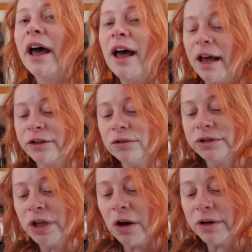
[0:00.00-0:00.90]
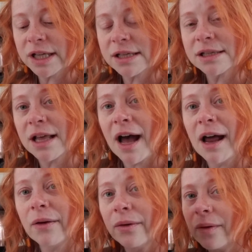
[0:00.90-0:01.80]
And you'll notice
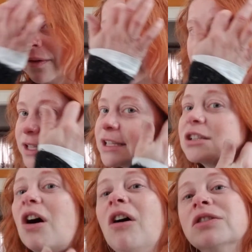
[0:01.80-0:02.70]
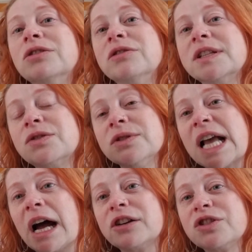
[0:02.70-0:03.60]
that the salt crystals
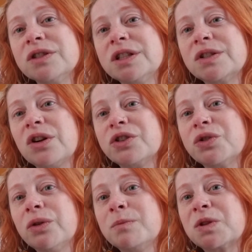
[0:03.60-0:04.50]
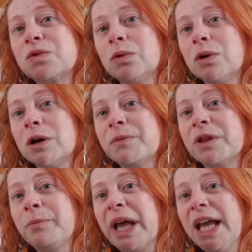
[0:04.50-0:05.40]
actually start to absorb the
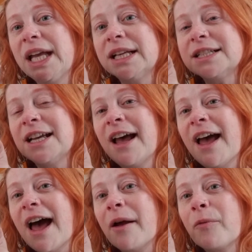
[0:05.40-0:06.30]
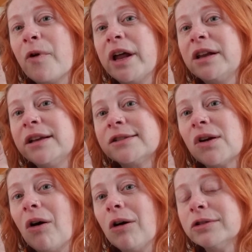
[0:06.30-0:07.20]
paint. And when it's
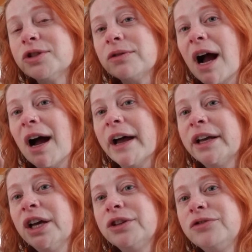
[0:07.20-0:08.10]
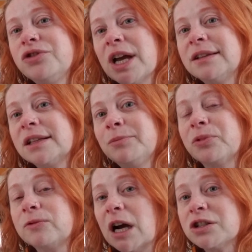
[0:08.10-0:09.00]
all dry, you gently
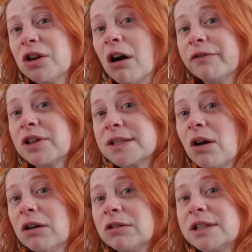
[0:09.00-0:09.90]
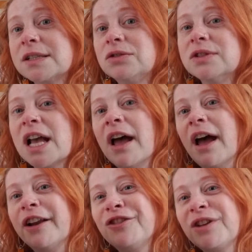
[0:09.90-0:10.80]
brush off the salt crystals
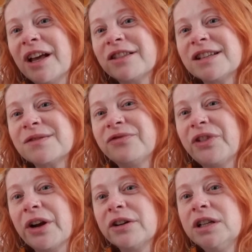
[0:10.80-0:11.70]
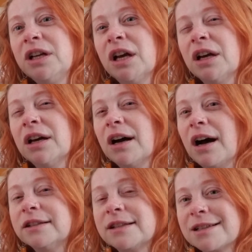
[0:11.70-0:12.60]
and you get this very
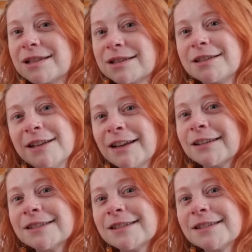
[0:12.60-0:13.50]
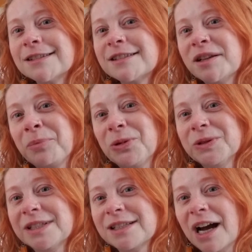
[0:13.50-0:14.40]
distinct
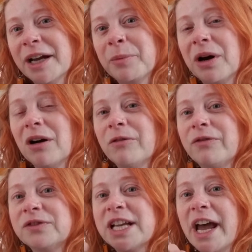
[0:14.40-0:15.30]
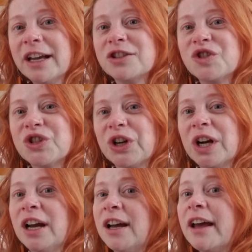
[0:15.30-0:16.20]
stippled type of texture.
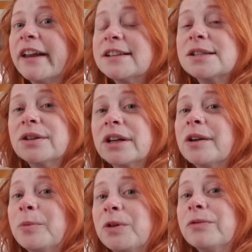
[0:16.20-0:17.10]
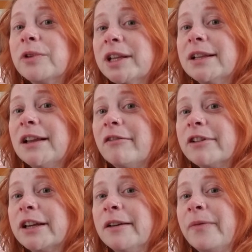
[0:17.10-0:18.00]
And it could be really lovely.